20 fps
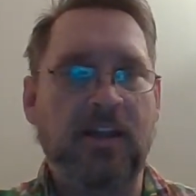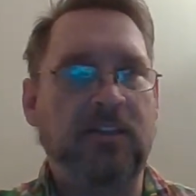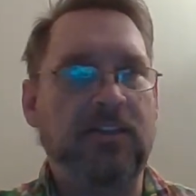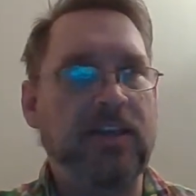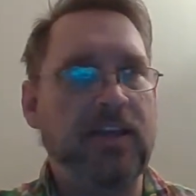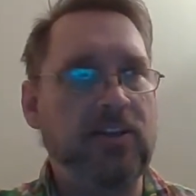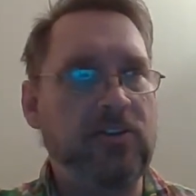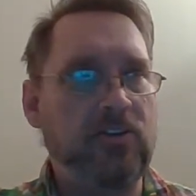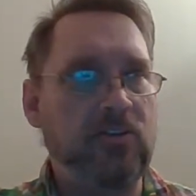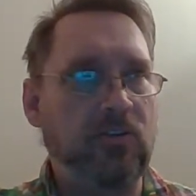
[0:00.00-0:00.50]

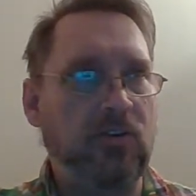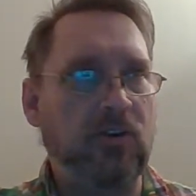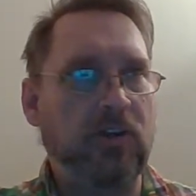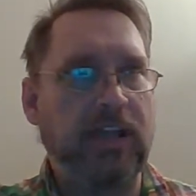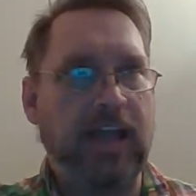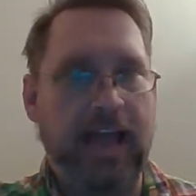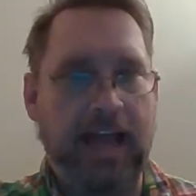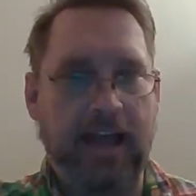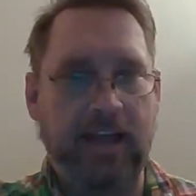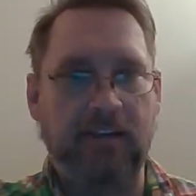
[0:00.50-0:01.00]
that you
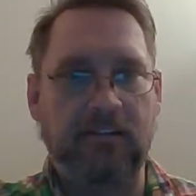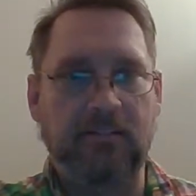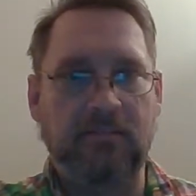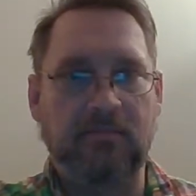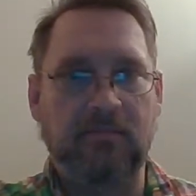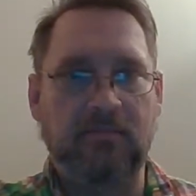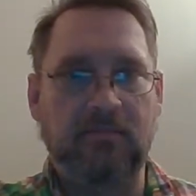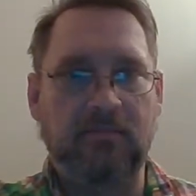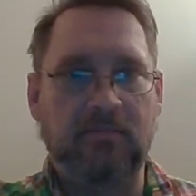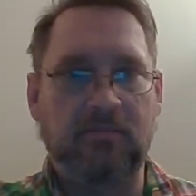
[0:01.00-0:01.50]
look at,
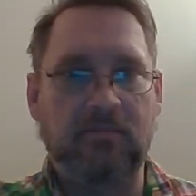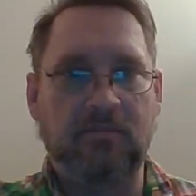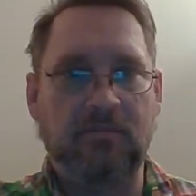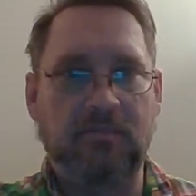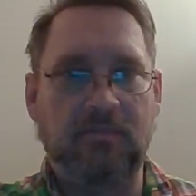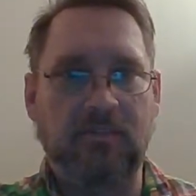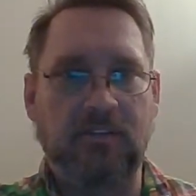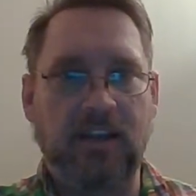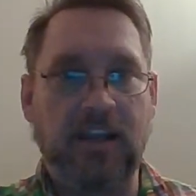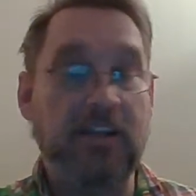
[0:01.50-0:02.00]

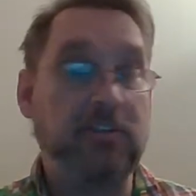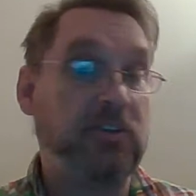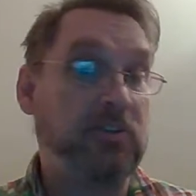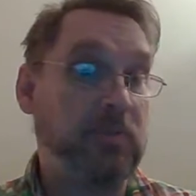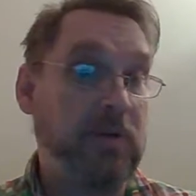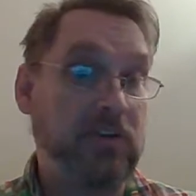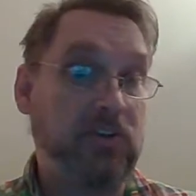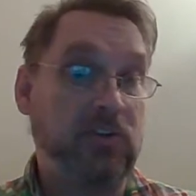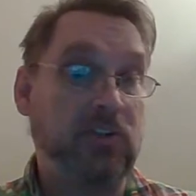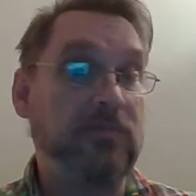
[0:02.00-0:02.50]

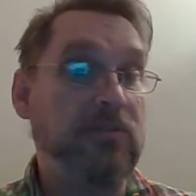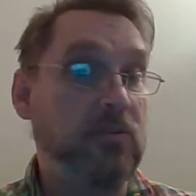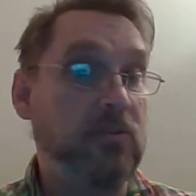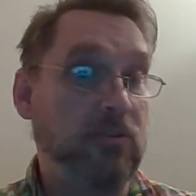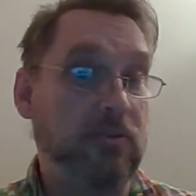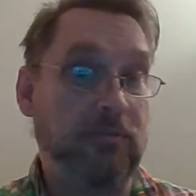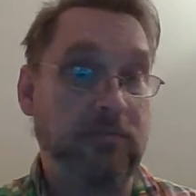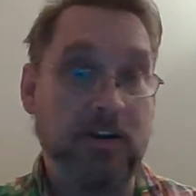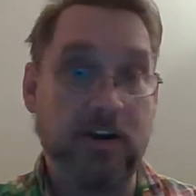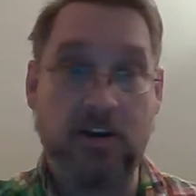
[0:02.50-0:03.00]
especially if
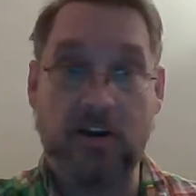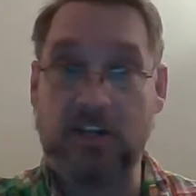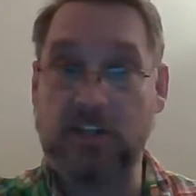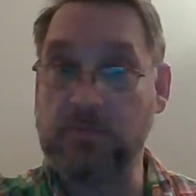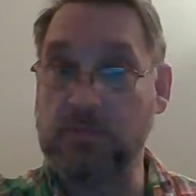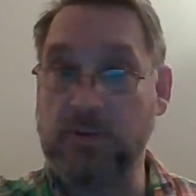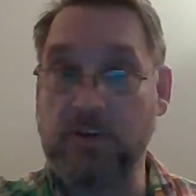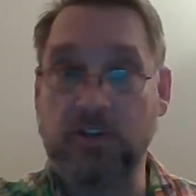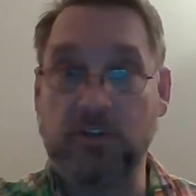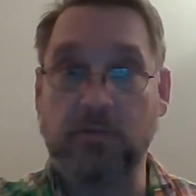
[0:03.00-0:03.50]
you're a very
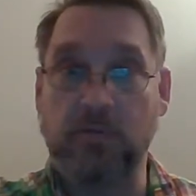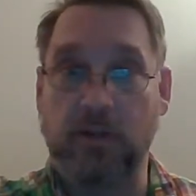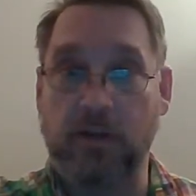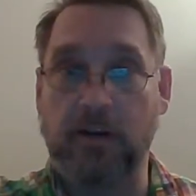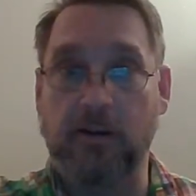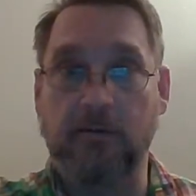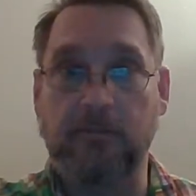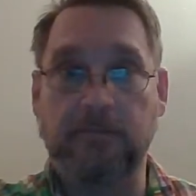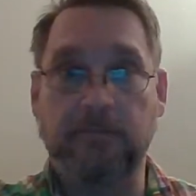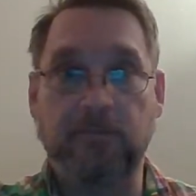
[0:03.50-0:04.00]
experienced
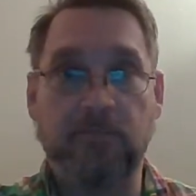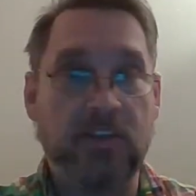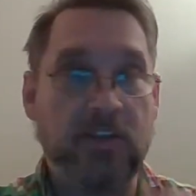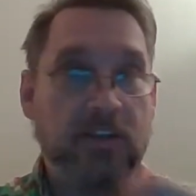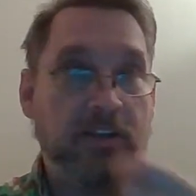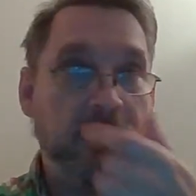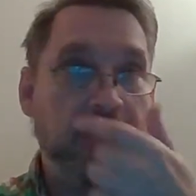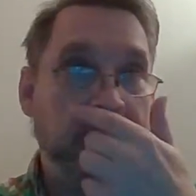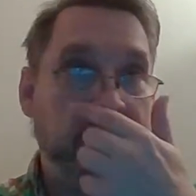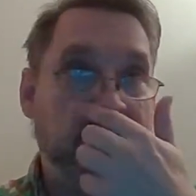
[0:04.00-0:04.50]
player,
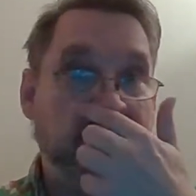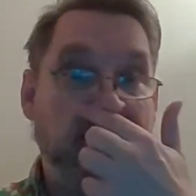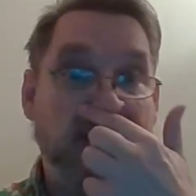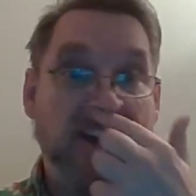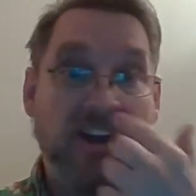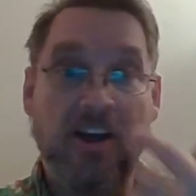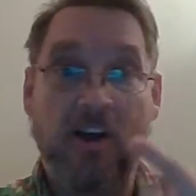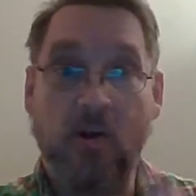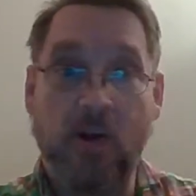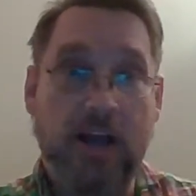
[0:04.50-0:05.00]
and you think,
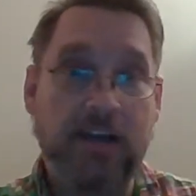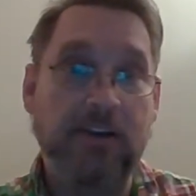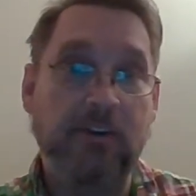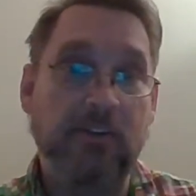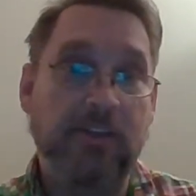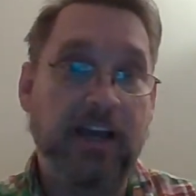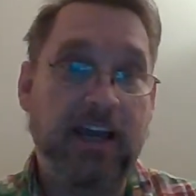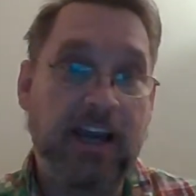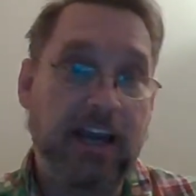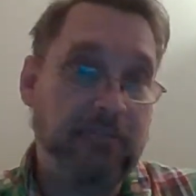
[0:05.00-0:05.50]
oh, I know
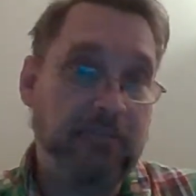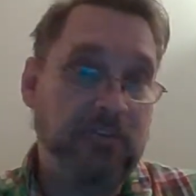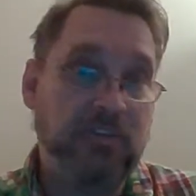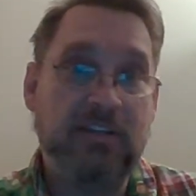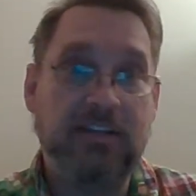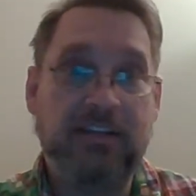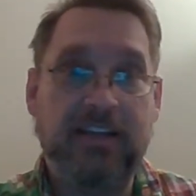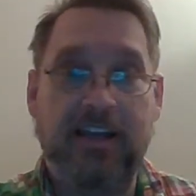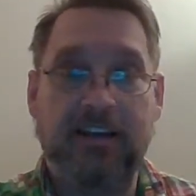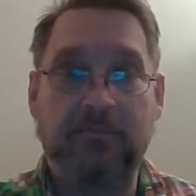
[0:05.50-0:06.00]
that. I've
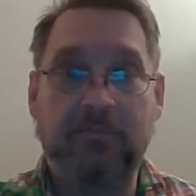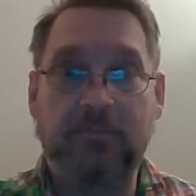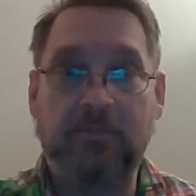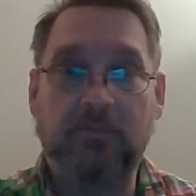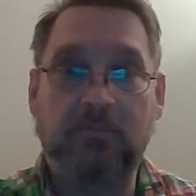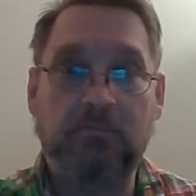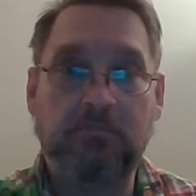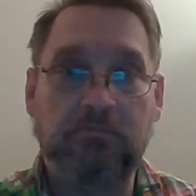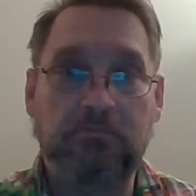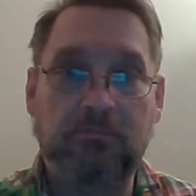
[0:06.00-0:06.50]
seen that for
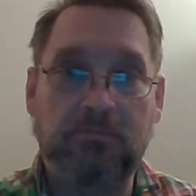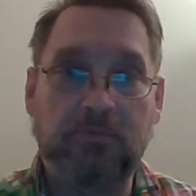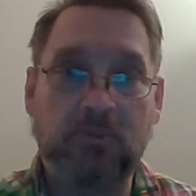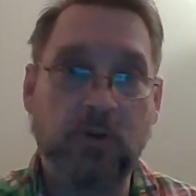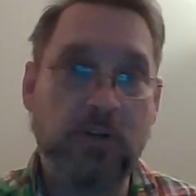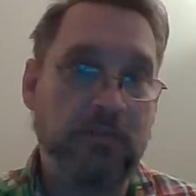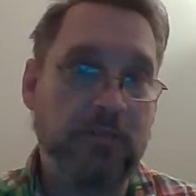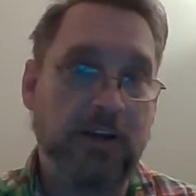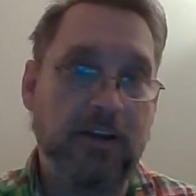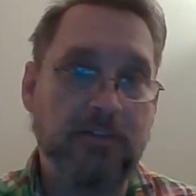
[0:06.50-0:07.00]

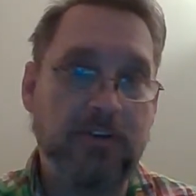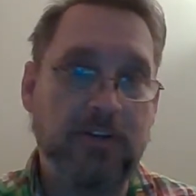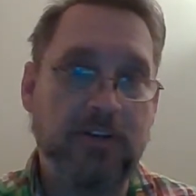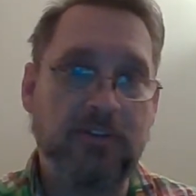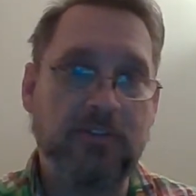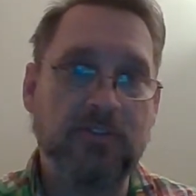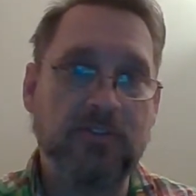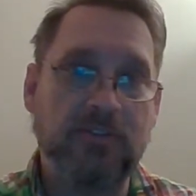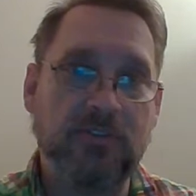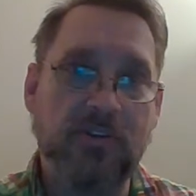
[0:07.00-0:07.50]
25
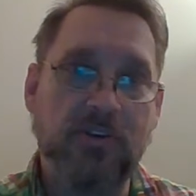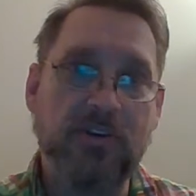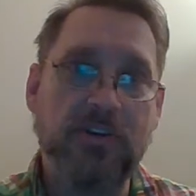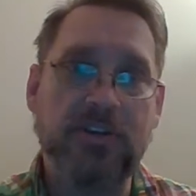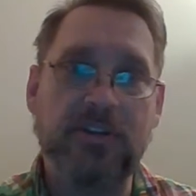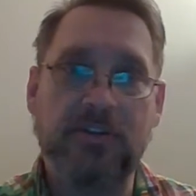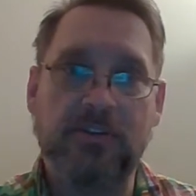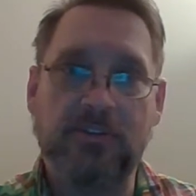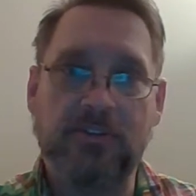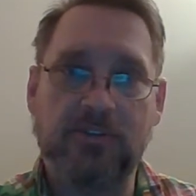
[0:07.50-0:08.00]
years, 30
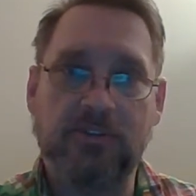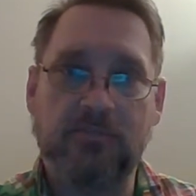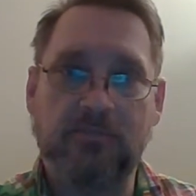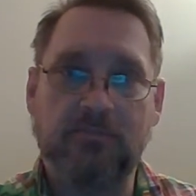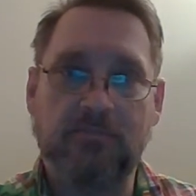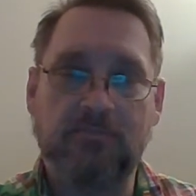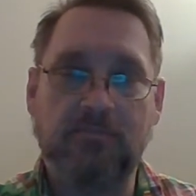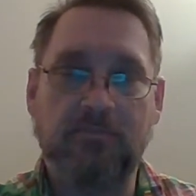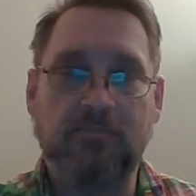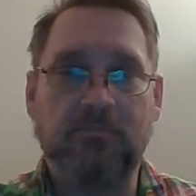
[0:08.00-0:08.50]
years,
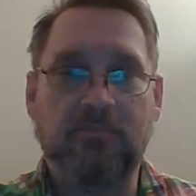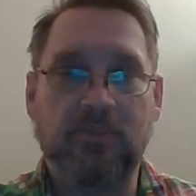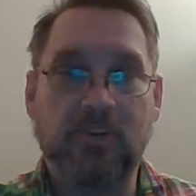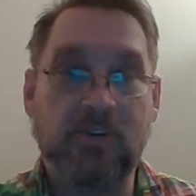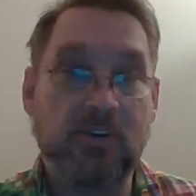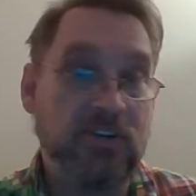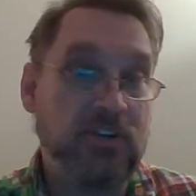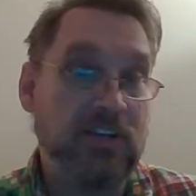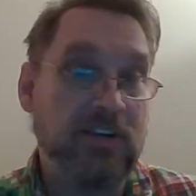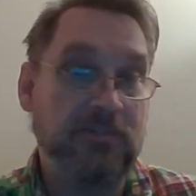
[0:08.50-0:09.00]

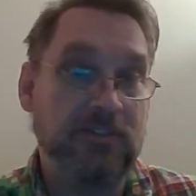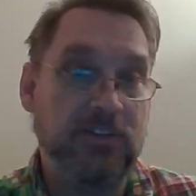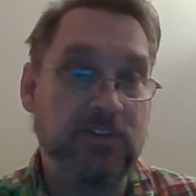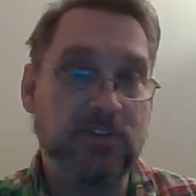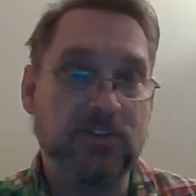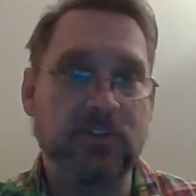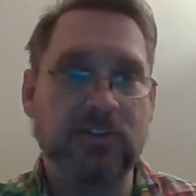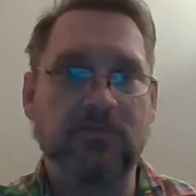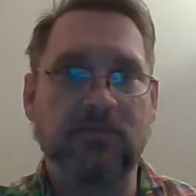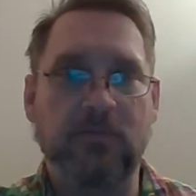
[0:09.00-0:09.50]
37
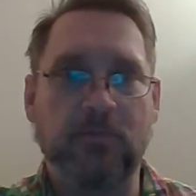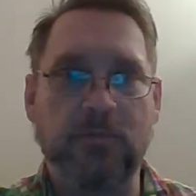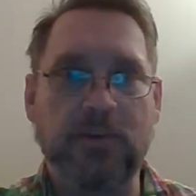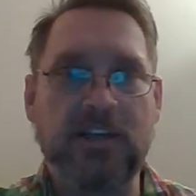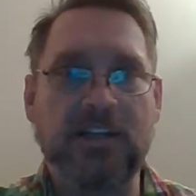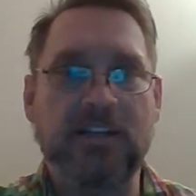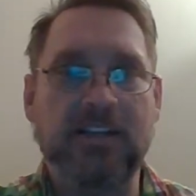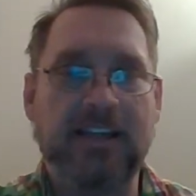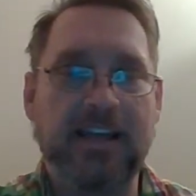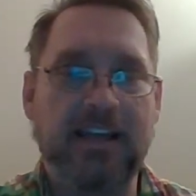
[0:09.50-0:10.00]
years, for me
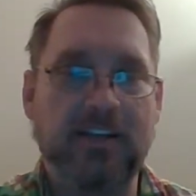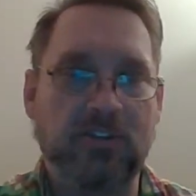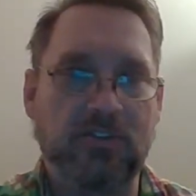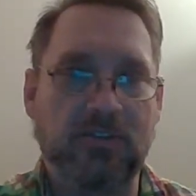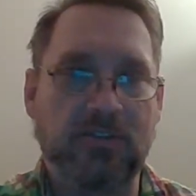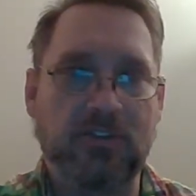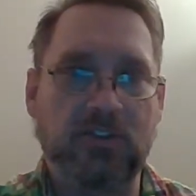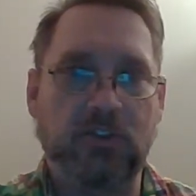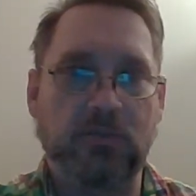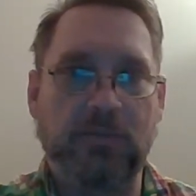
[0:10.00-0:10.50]
in the case of
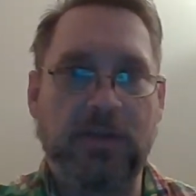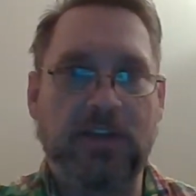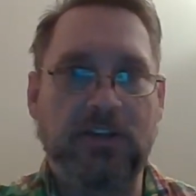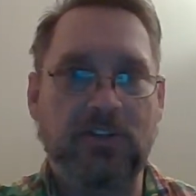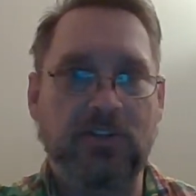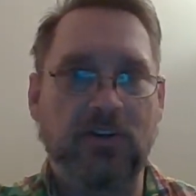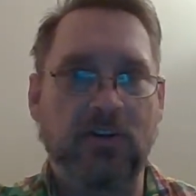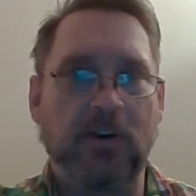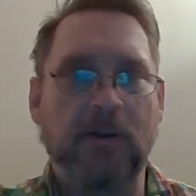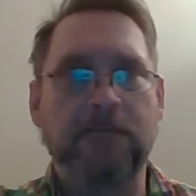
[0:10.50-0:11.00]
Nystul's
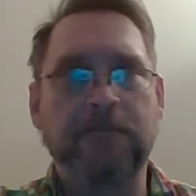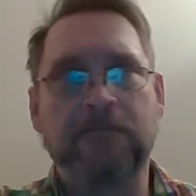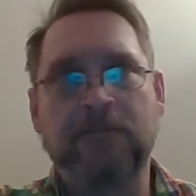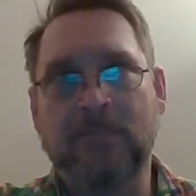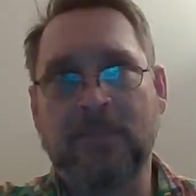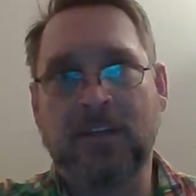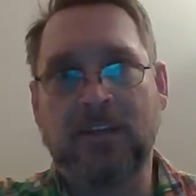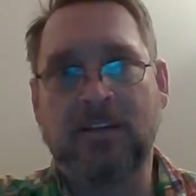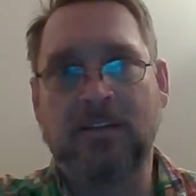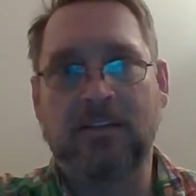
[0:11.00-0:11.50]
Magic Aura.
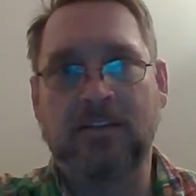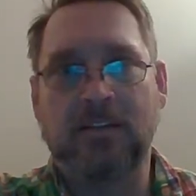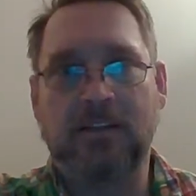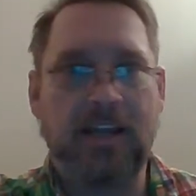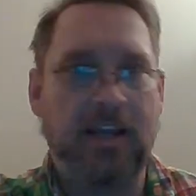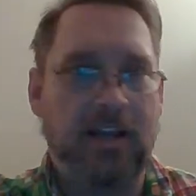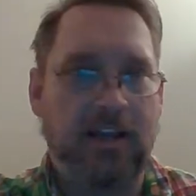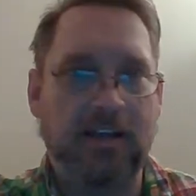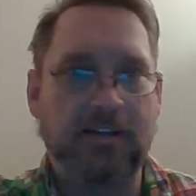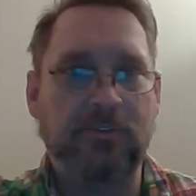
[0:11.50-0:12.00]

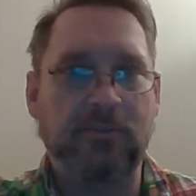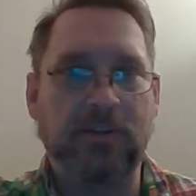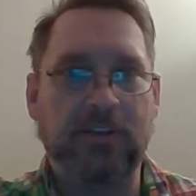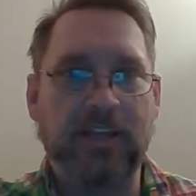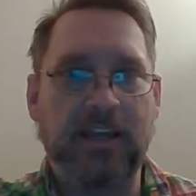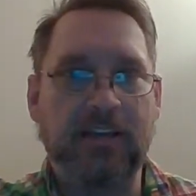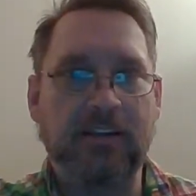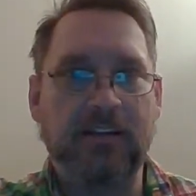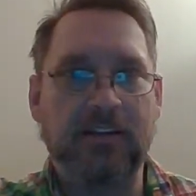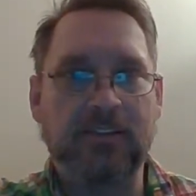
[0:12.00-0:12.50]
Yeah, I know what
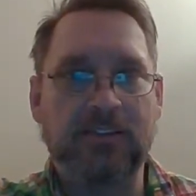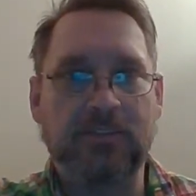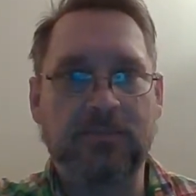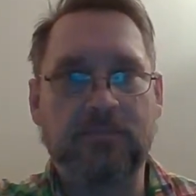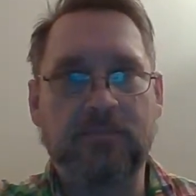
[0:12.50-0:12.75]
that does.